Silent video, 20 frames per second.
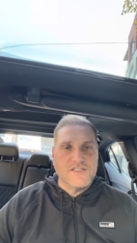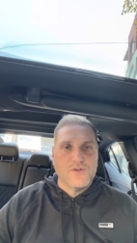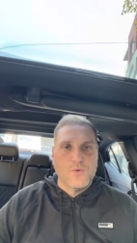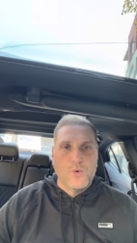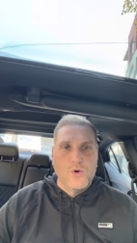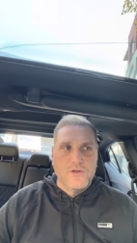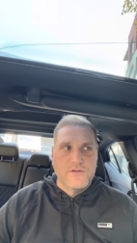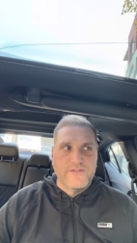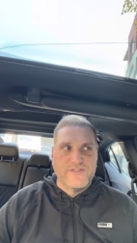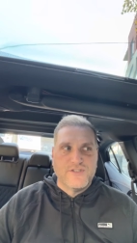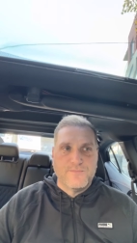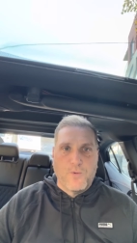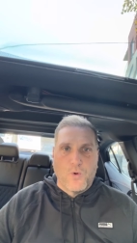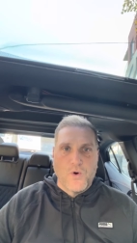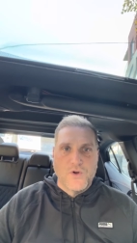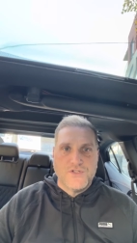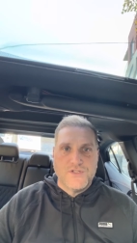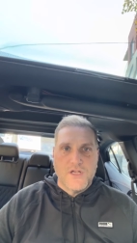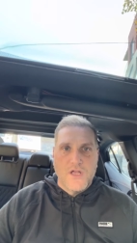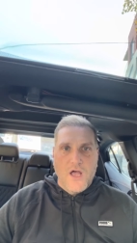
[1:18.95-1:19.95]
the world of
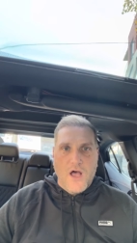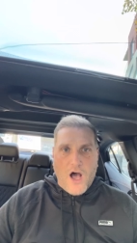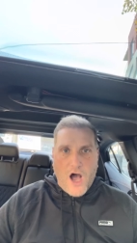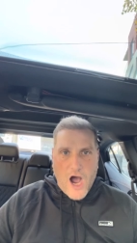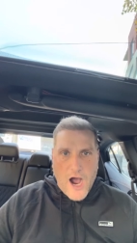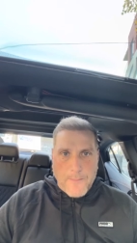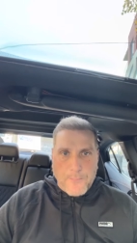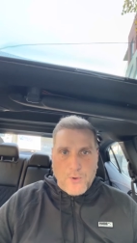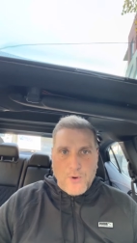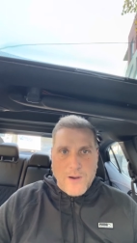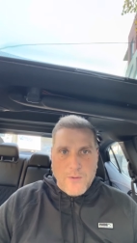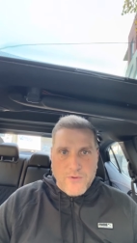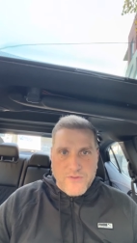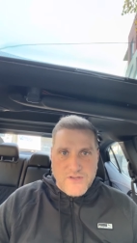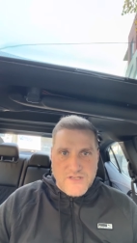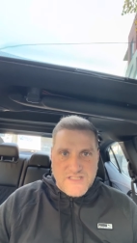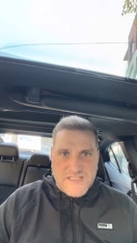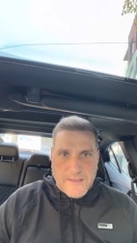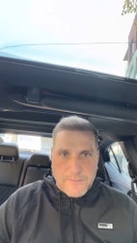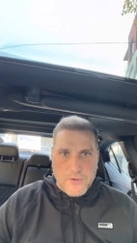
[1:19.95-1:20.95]
sports operate with a
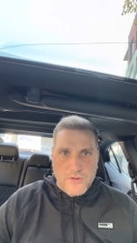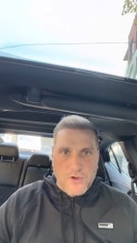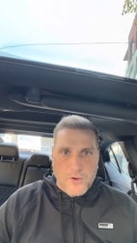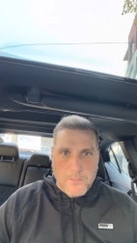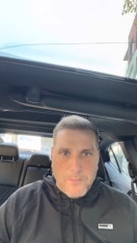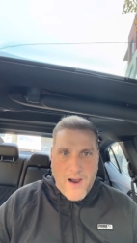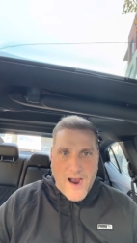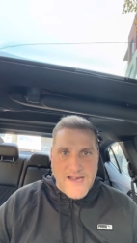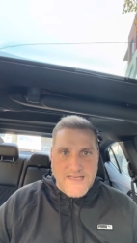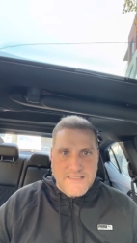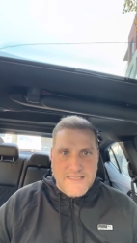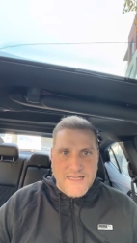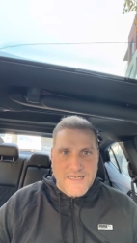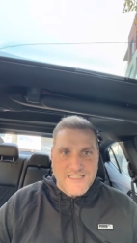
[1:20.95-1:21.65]
similar mindset,